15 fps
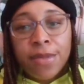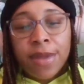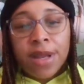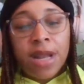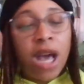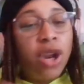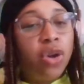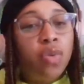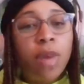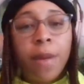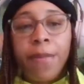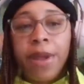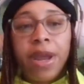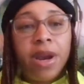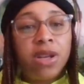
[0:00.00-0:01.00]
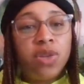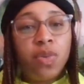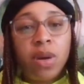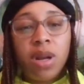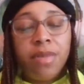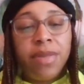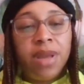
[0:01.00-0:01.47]
Not who my parents
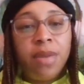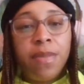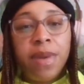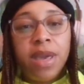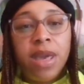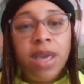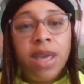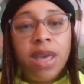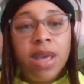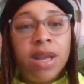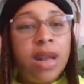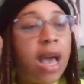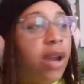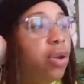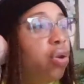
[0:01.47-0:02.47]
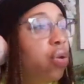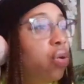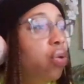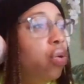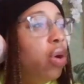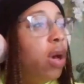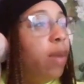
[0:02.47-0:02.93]
wanted me to be, not
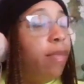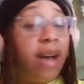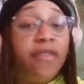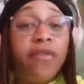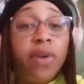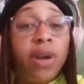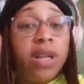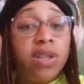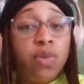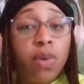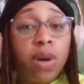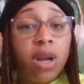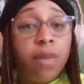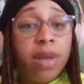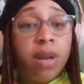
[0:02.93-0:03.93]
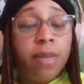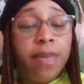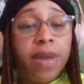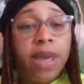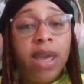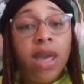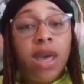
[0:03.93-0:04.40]
who my friends wanted me to
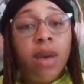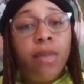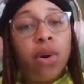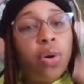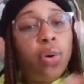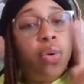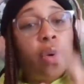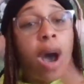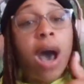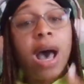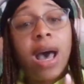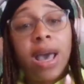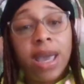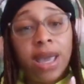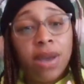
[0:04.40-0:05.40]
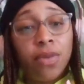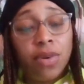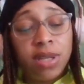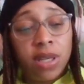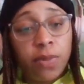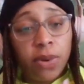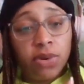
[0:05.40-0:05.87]
be, but who I was
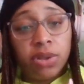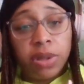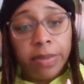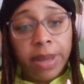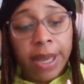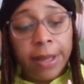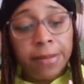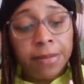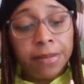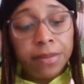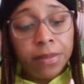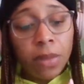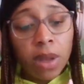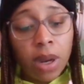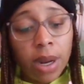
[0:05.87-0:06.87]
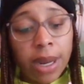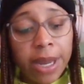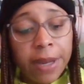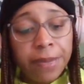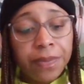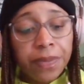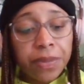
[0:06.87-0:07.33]
supposed to be. All right.